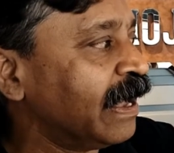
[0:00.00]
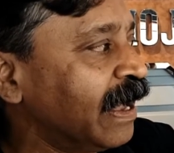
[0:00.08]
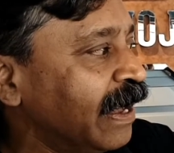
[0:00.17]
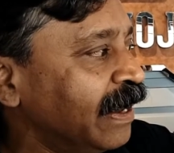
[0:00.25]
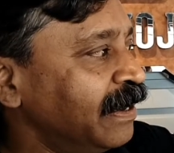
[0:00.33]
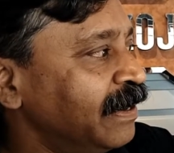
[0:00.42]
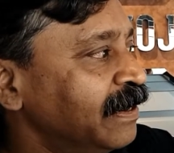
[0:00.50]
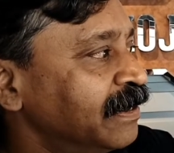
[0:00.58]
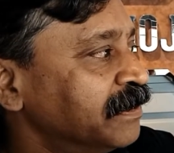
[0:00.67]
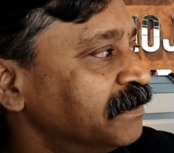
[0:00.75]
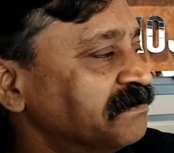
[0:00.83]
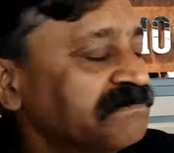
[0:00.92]
And
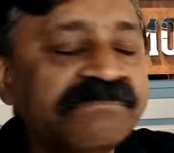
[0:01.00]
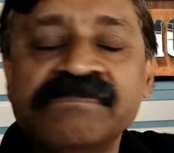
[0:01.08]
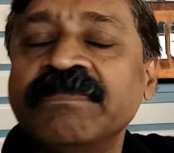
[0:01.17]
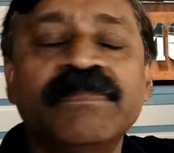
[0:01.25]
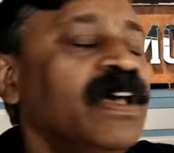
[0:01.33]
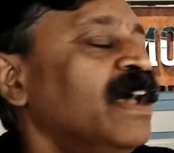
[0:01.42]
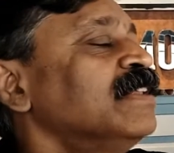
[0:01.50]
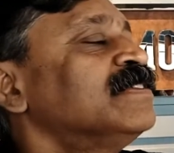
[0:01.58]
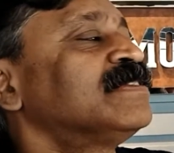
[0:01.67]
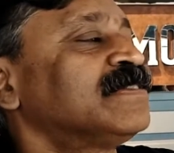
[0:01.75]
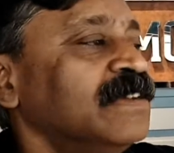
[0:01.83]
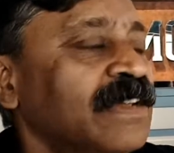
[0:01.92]

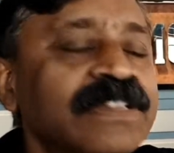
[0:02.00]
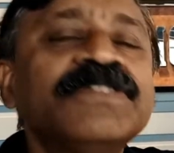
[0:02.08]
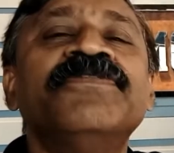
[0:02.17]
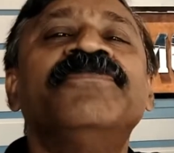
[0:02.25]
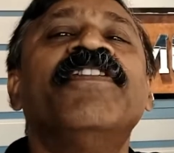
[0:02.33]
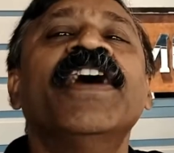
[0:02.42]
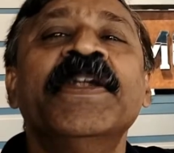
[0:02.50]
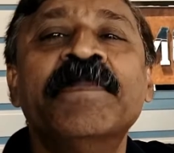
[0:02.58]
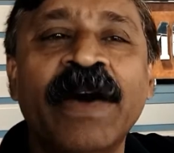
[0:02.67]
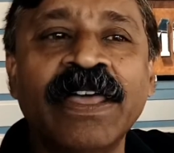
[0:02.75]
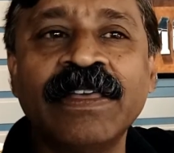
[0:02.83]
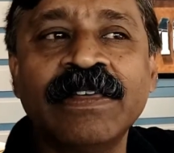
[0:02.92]
it's a fun
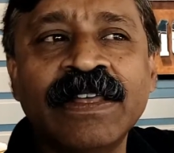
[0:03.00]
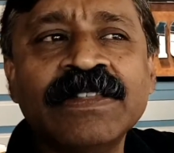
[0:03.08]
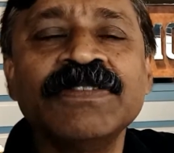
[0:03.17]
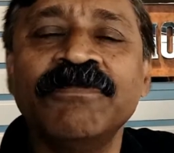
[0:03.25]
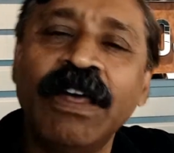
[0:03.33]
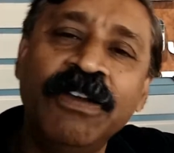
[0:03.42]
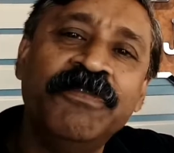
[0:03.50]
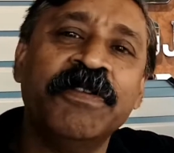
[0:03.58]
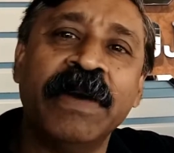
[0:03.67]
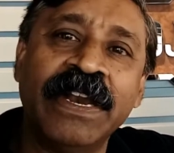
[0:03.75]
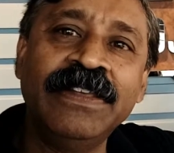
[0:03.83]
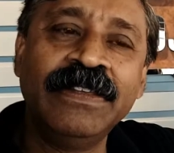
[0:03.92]
bike. It's a value for
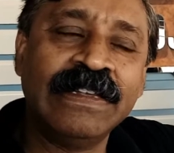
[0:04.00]
money.